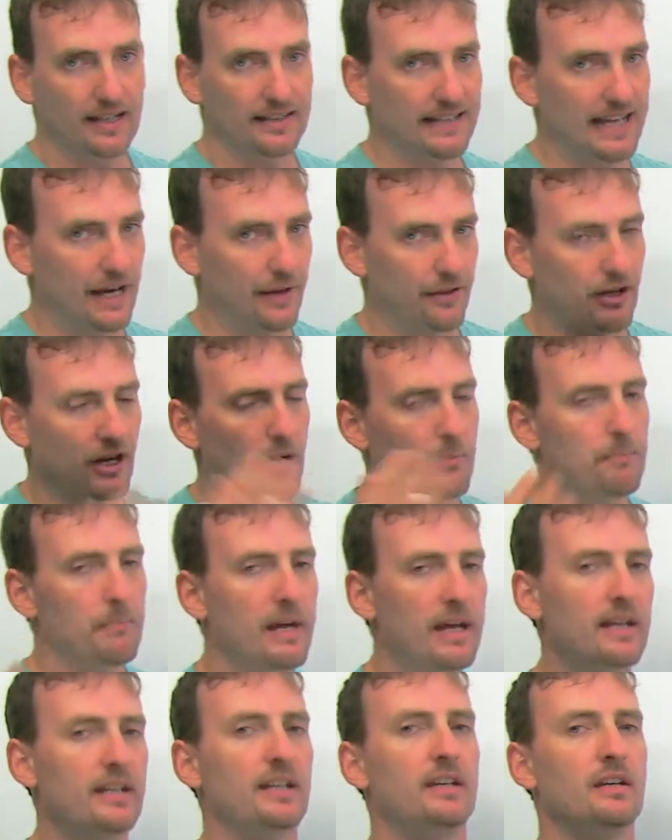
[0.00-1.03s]
Now there are
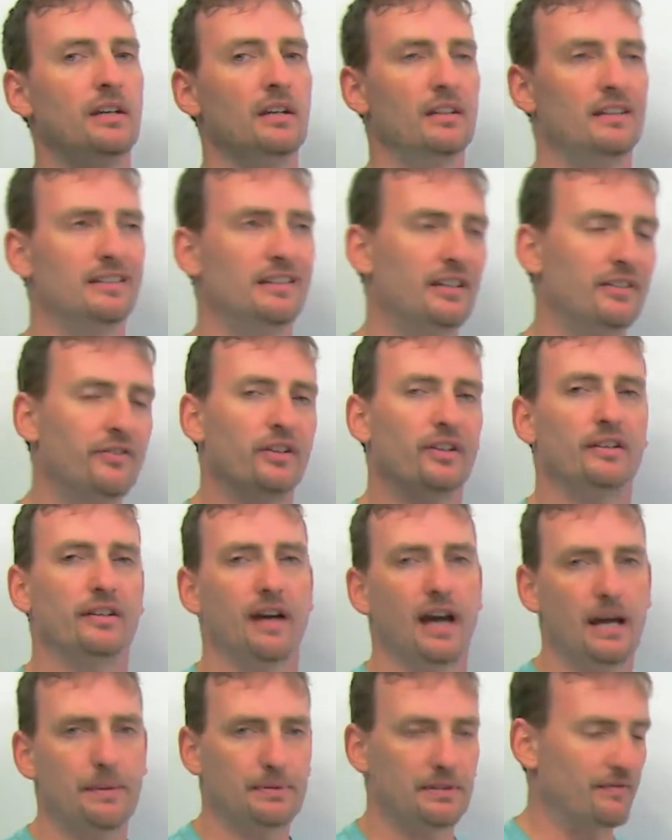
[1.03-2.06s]
many different
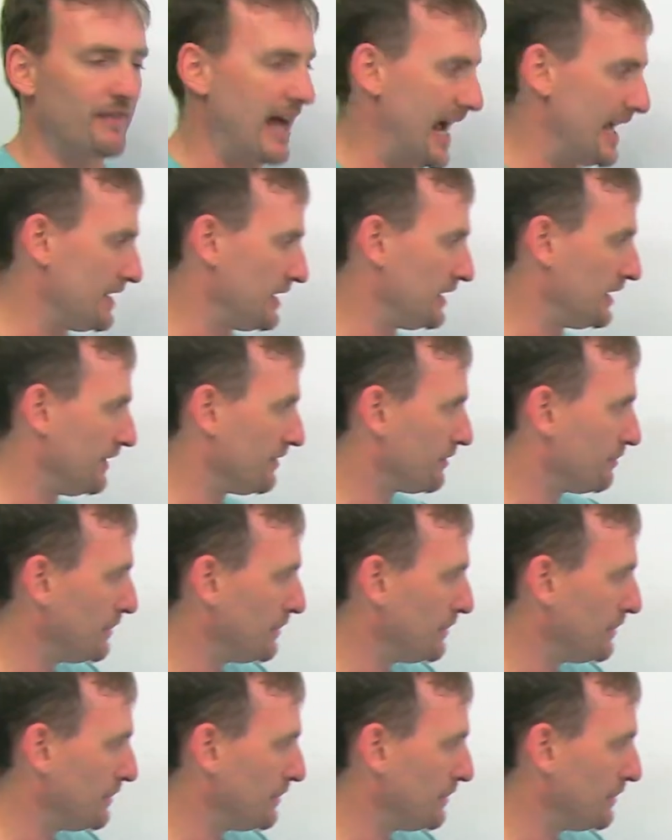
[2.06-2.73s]
types of adjectives,